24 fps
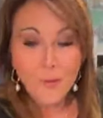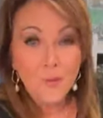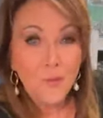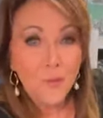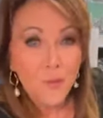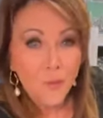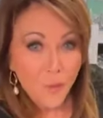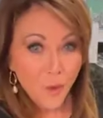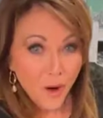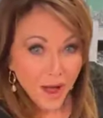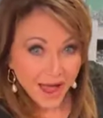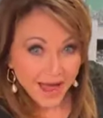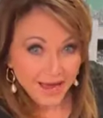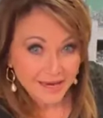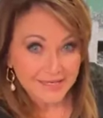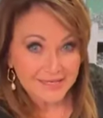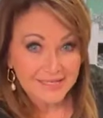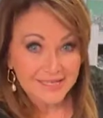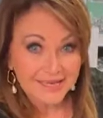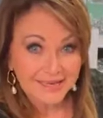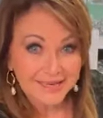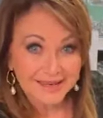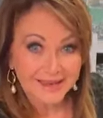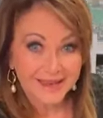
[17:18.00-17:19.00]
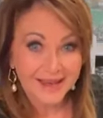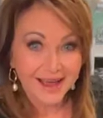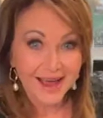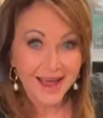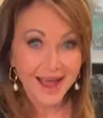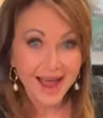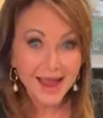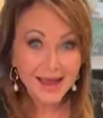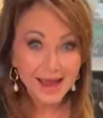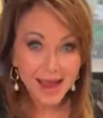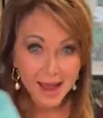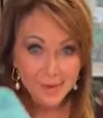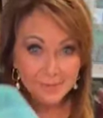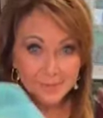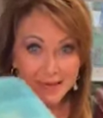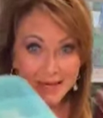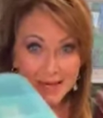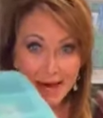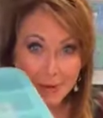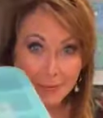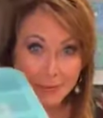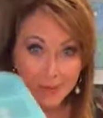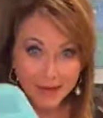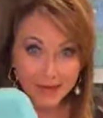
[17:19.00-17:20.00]
What? I
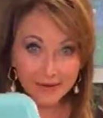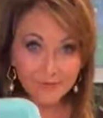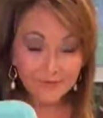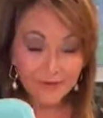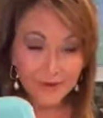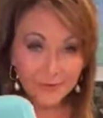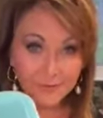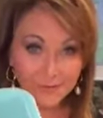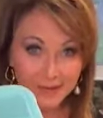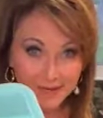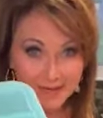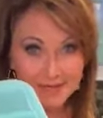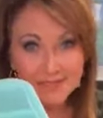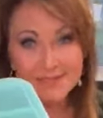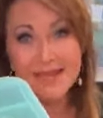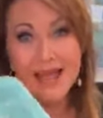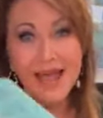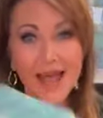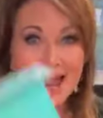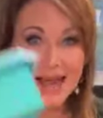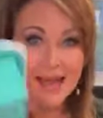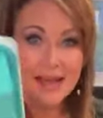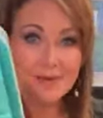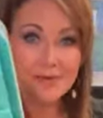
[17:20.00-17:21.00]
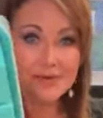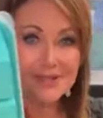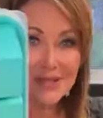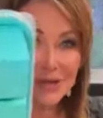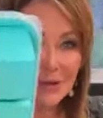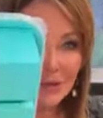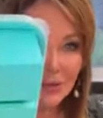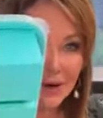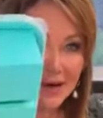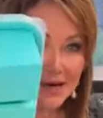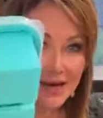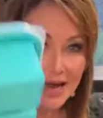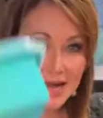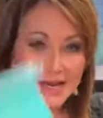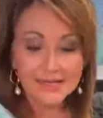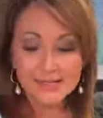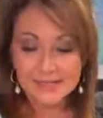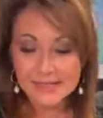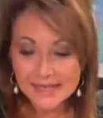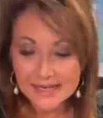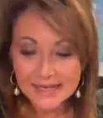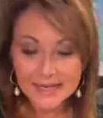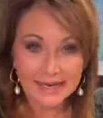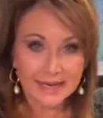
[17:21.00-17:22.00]
mean, I went from this, and it was a great
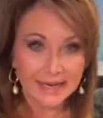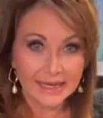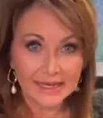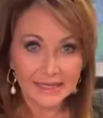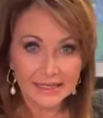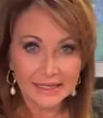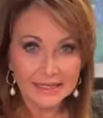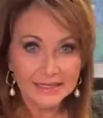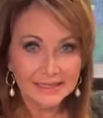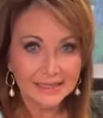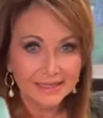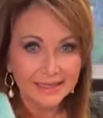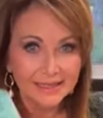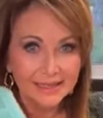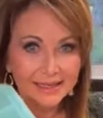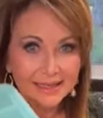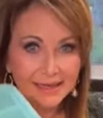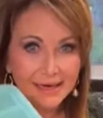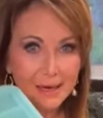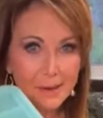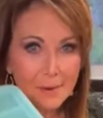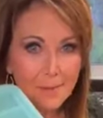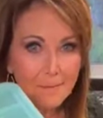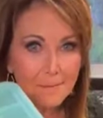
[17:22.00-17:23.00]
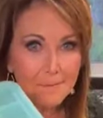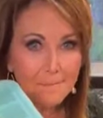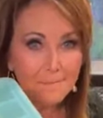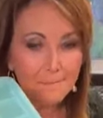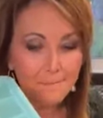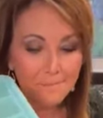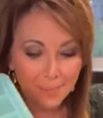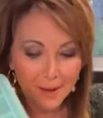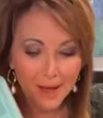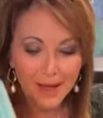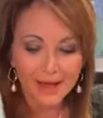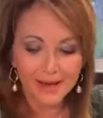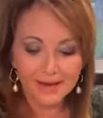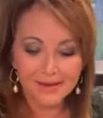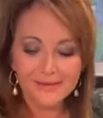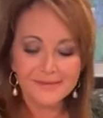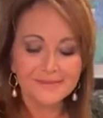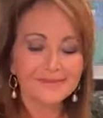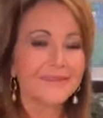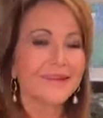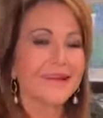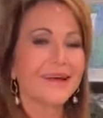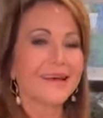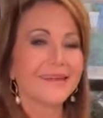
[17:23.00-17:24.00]
idea, but
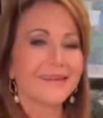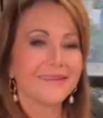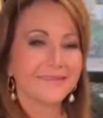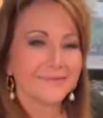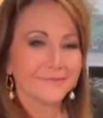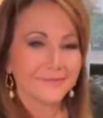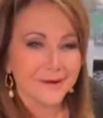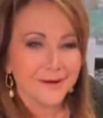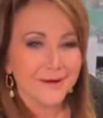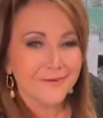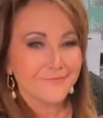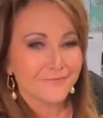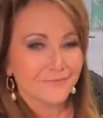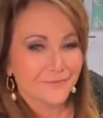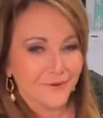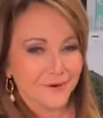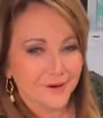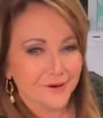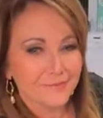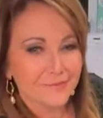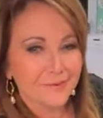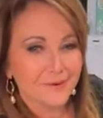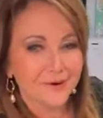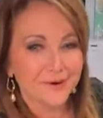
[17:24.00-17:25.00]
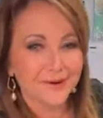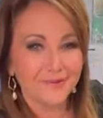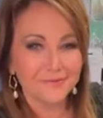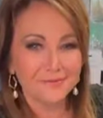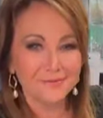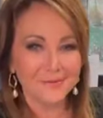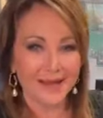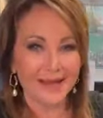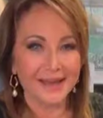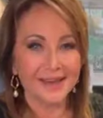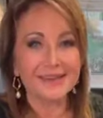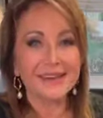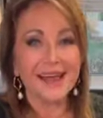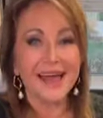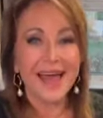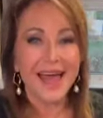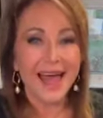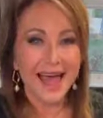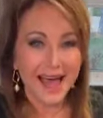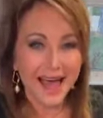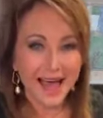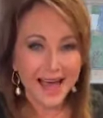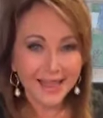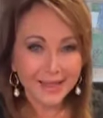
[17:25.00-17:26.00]
room for improvement.
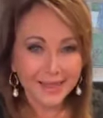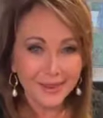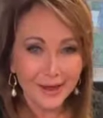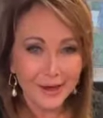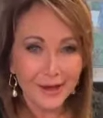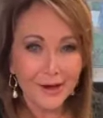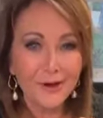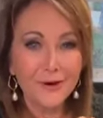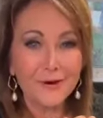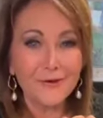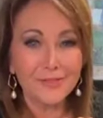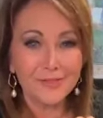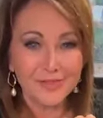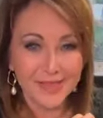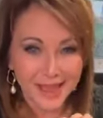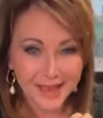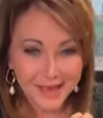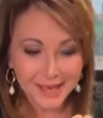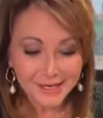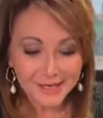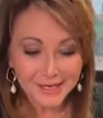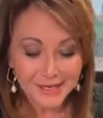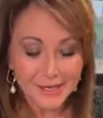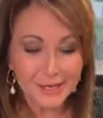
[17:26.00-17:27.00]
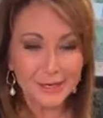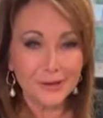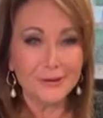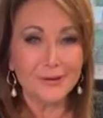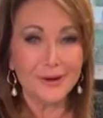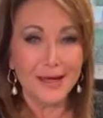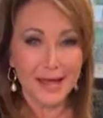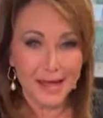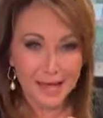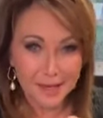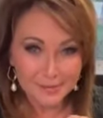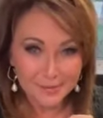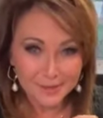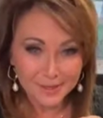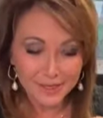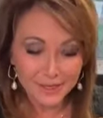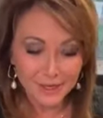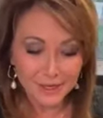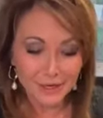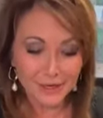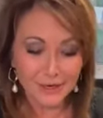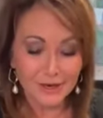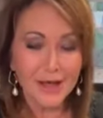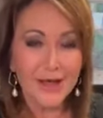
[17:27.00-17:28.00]
Hello, thank you,
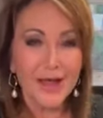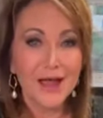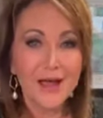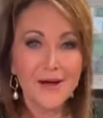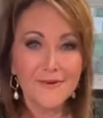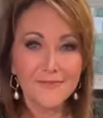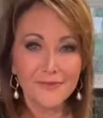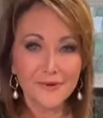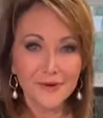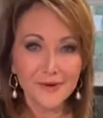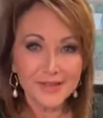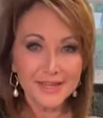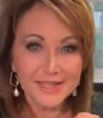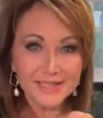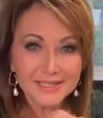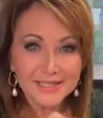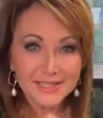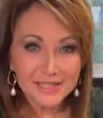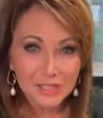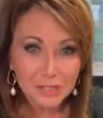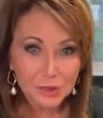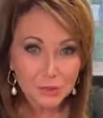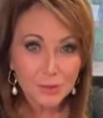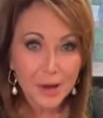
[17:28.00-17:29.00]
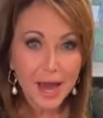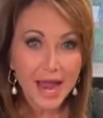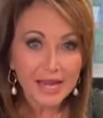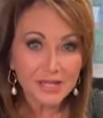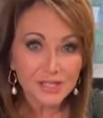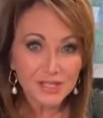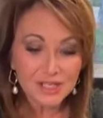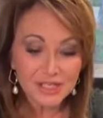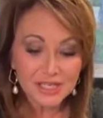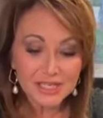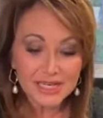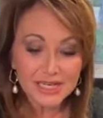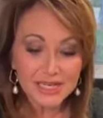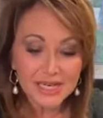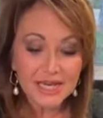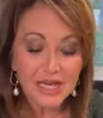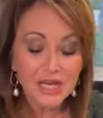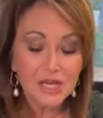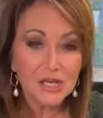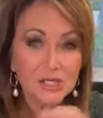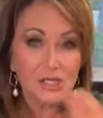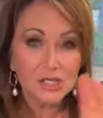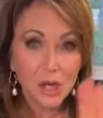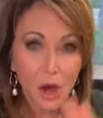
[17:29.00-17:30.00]
Epicure, for these
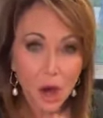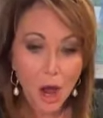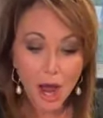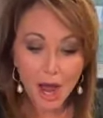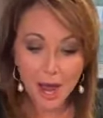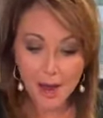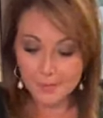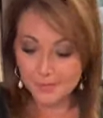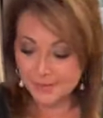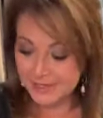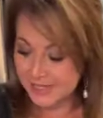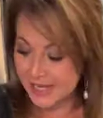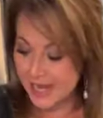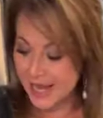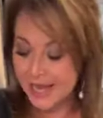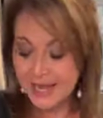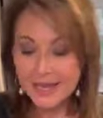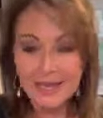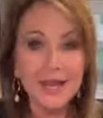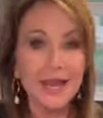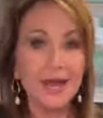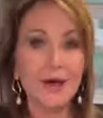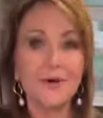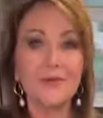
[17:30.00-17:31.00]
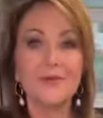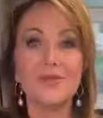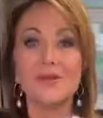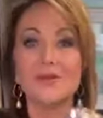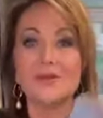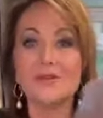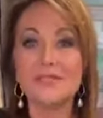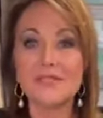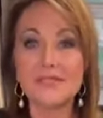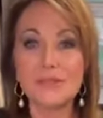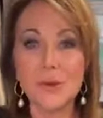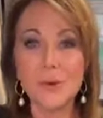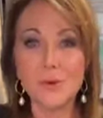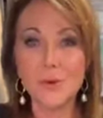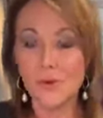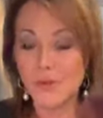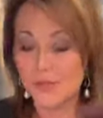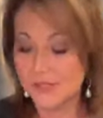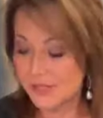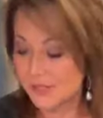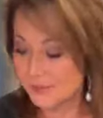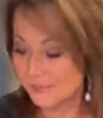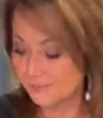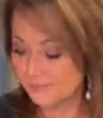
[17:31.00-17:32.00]
stretchy tops. Now, they're
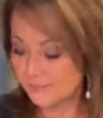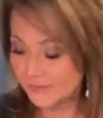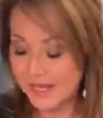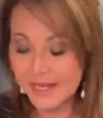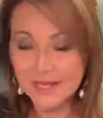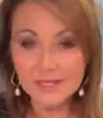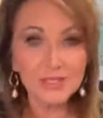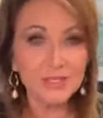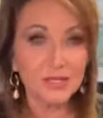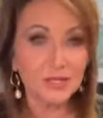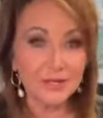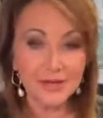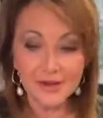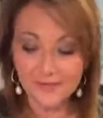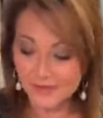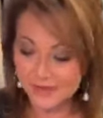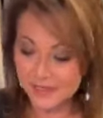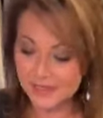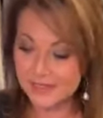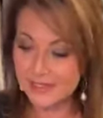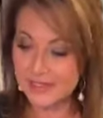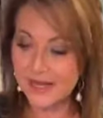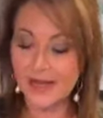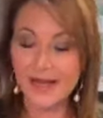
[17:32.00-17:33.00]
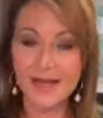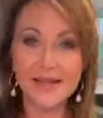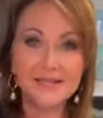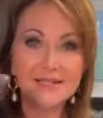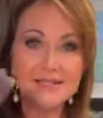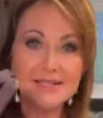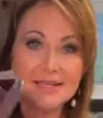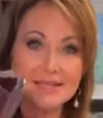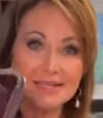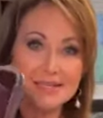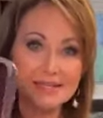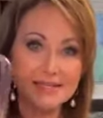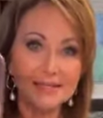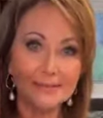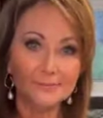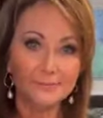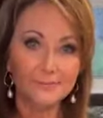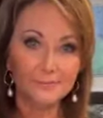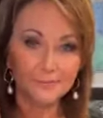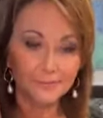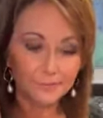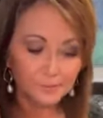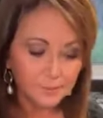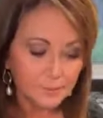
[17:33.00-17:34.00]
sold in 2 different
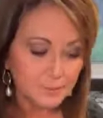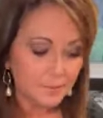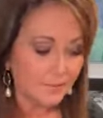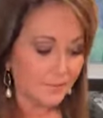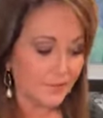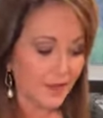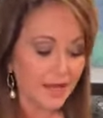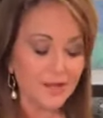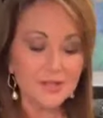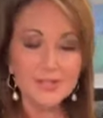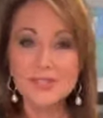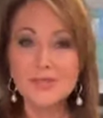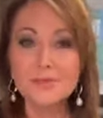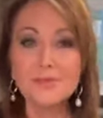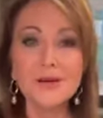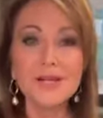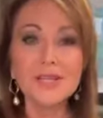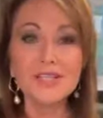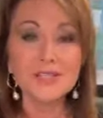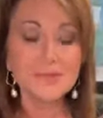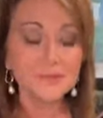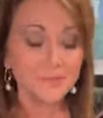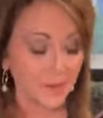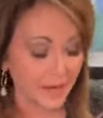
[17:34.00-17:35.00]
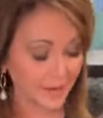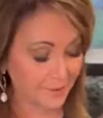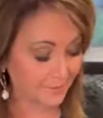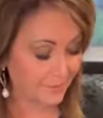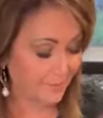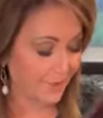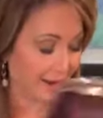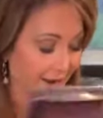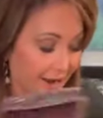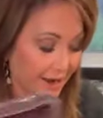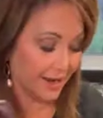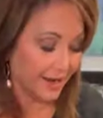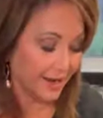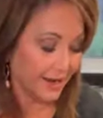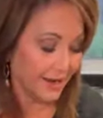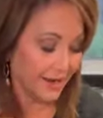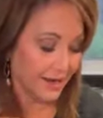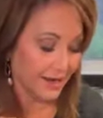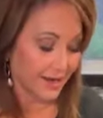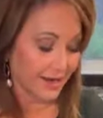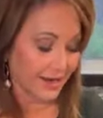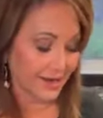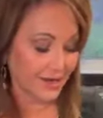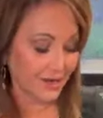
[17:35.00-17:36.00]
sizes, so much like my,
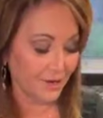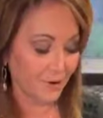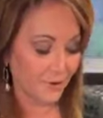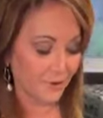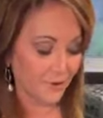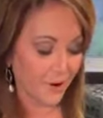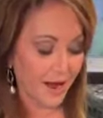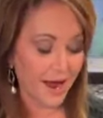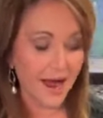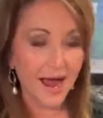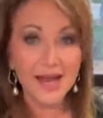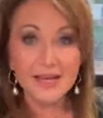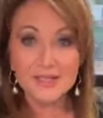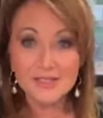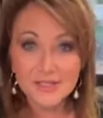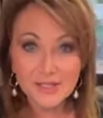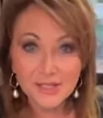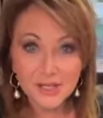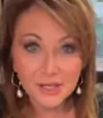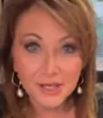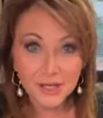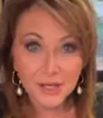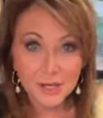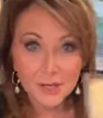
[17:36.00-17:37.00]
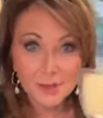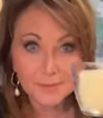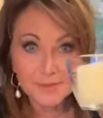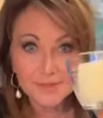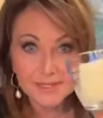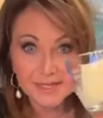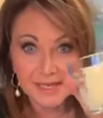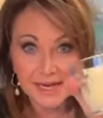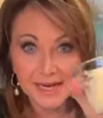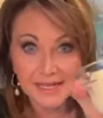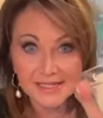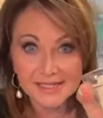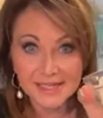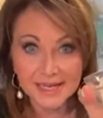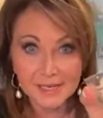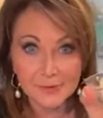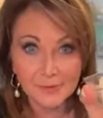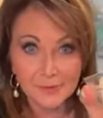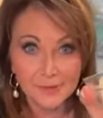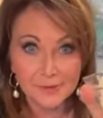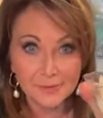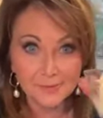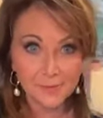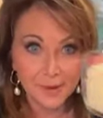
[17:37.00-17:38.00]
ice cubes that I
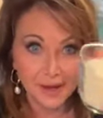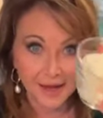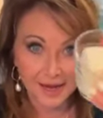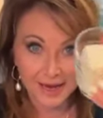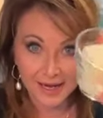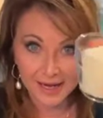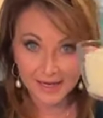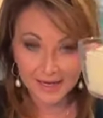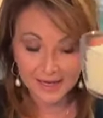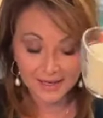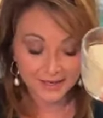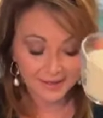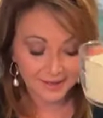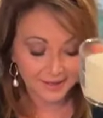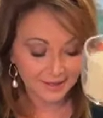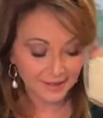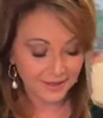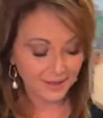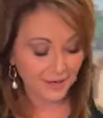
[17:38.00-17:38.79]
did with my